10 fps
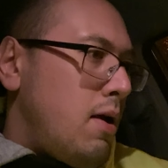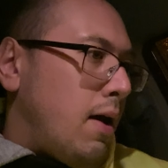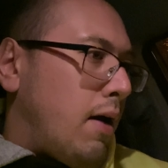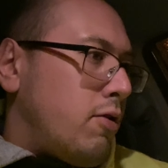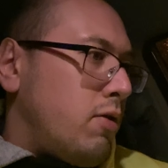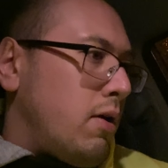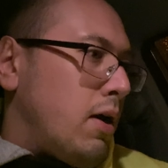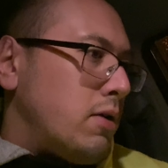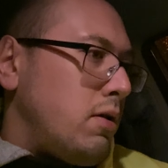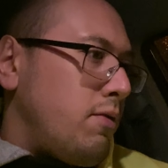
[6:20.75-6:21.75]
after I'd
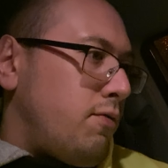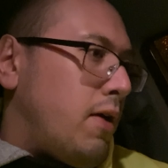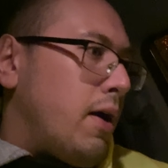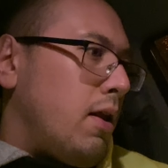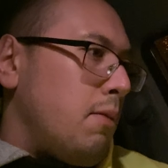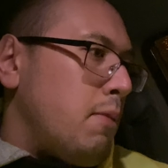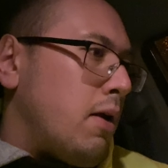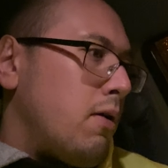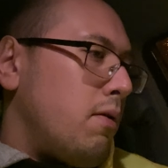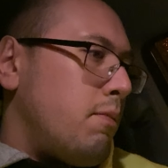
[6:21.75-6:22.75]
actually finally
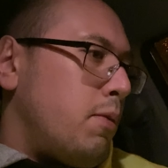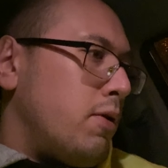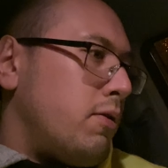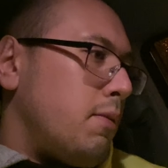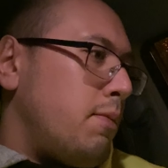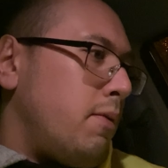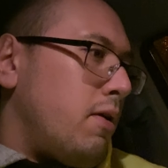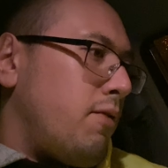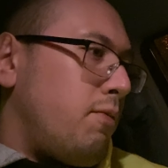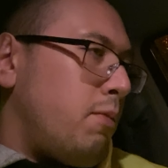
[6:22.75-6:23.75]
met her person
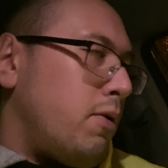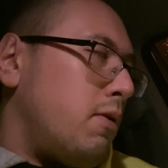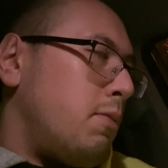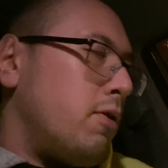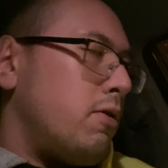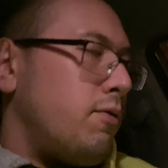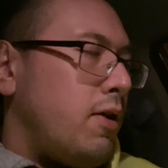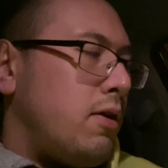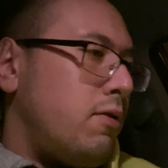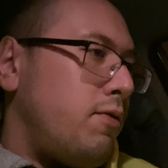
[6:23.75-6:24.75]
to person,
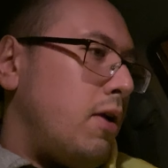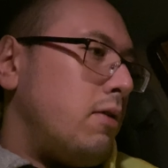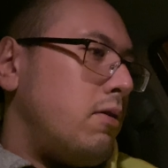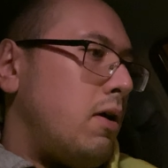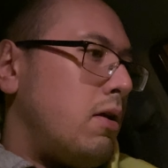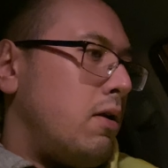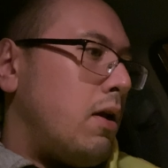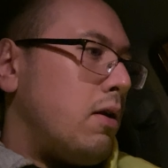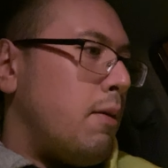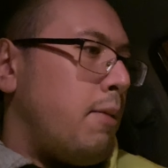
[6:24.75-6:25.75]
face to face, and
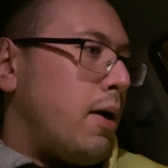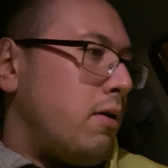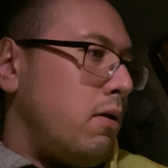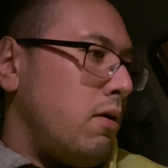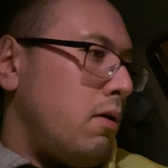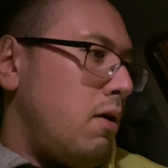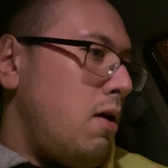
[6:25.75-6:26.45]
I'd come back to the